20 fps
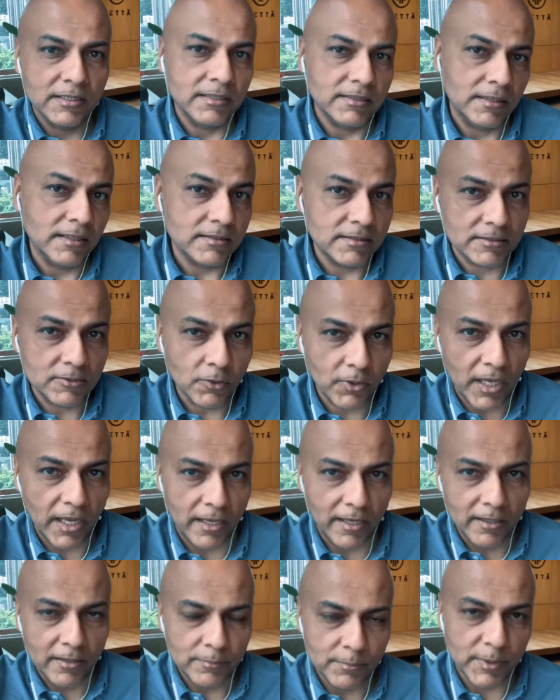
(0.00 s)
it's
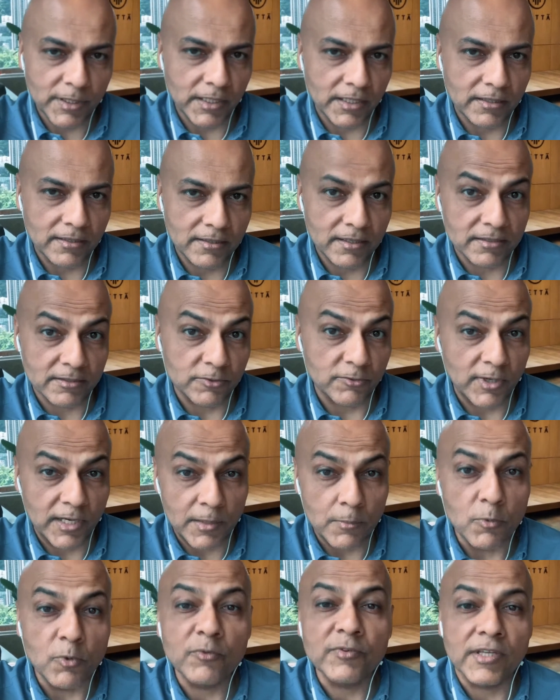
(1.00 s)
okay, but it doesn't really
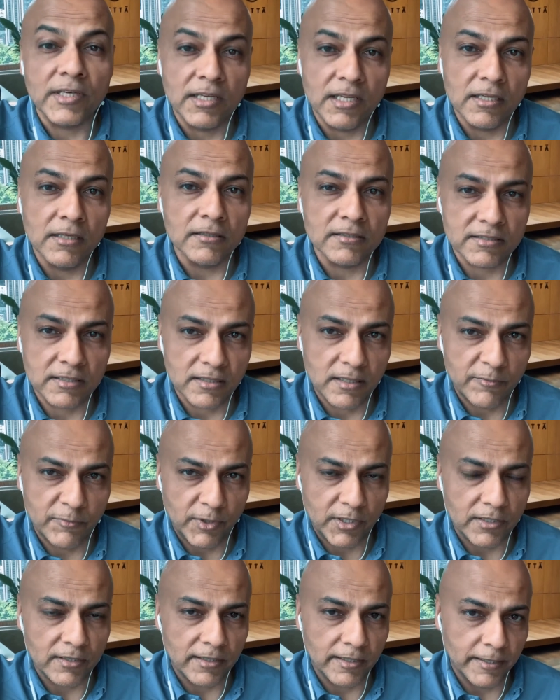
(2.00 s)
move the needle
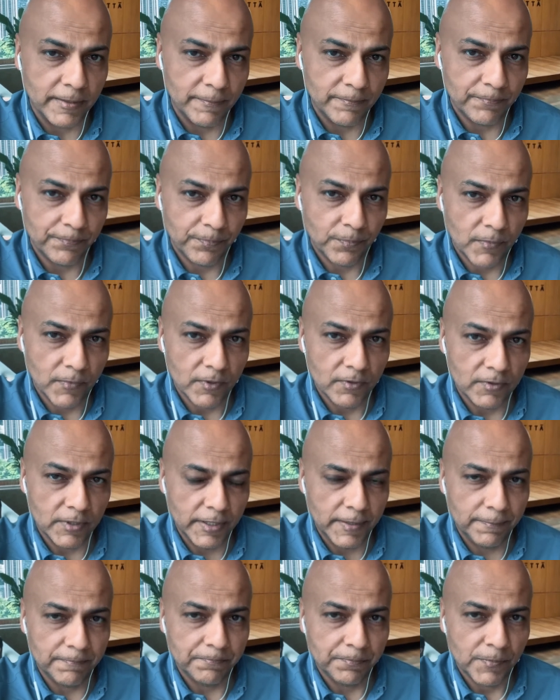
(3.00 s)
significantly,
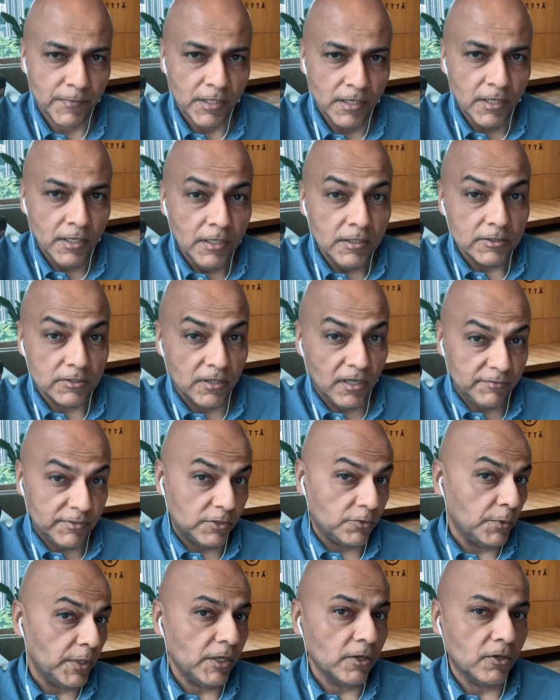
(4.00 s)
right? So after
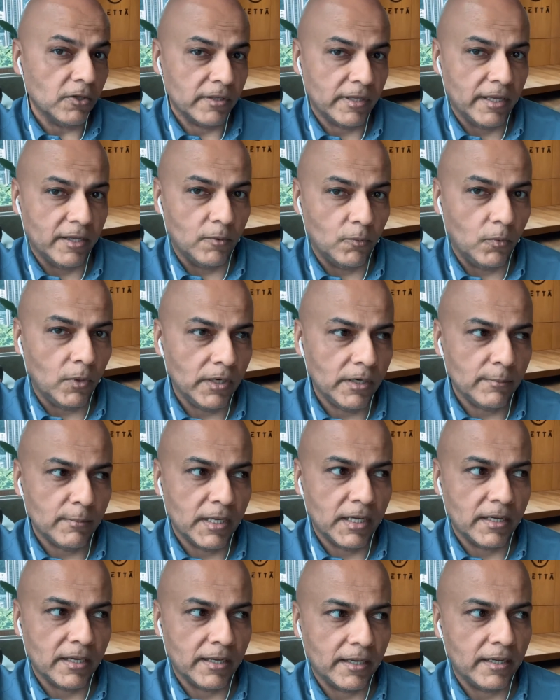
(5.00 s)
doing all that, what are
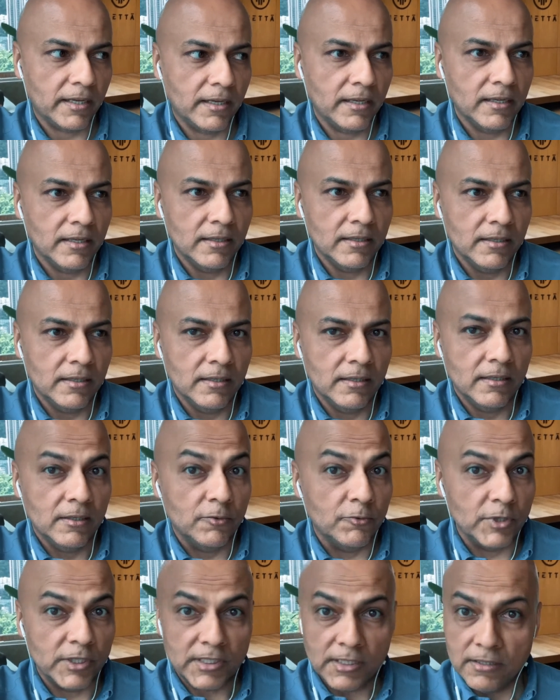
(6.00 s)
my
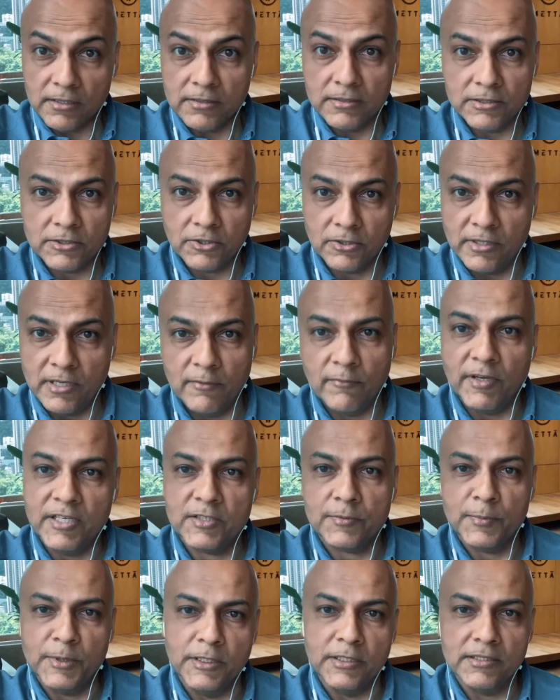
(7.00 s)
returns on
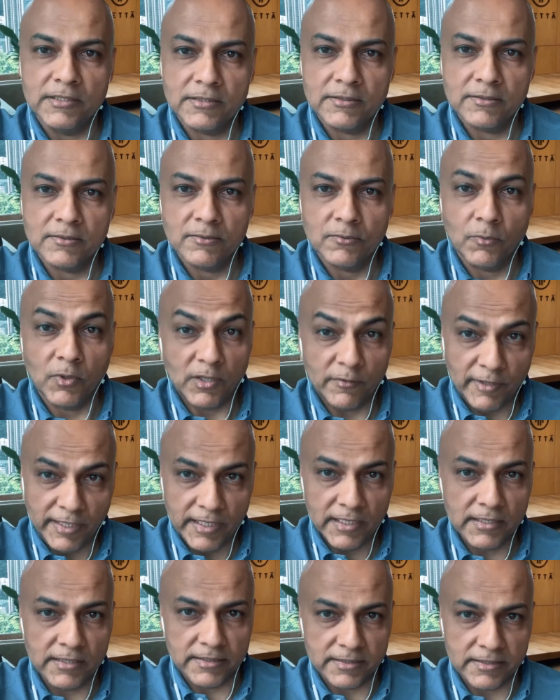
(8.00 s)
investment? What have I
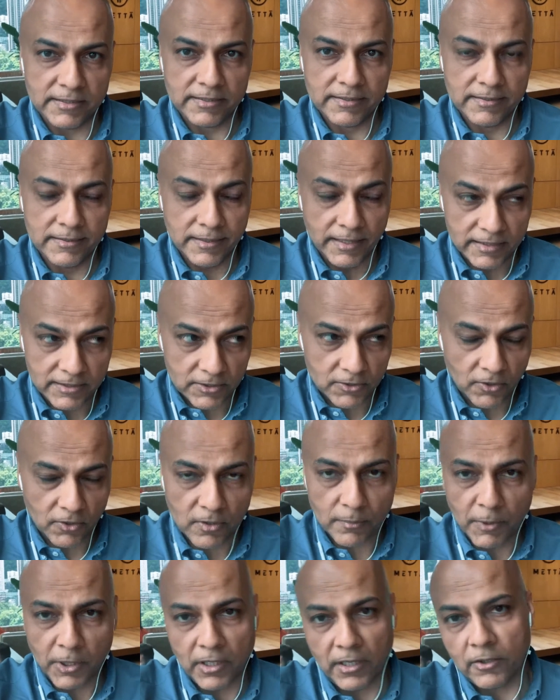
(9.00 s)
learned? Let's talk
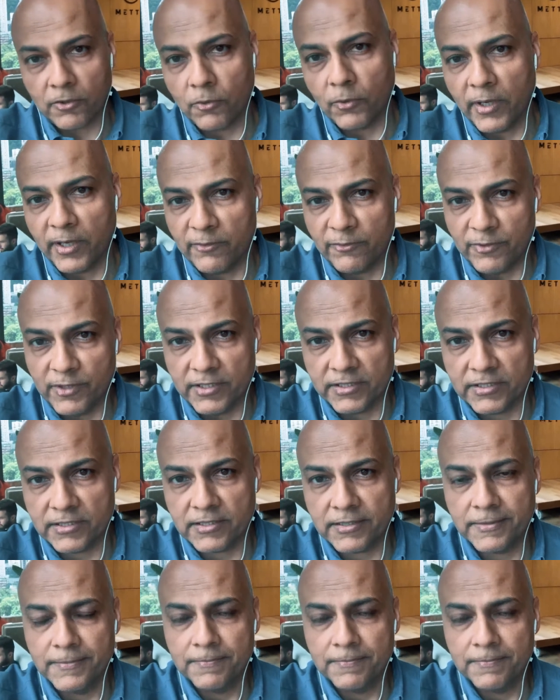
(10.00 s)
about ROI first.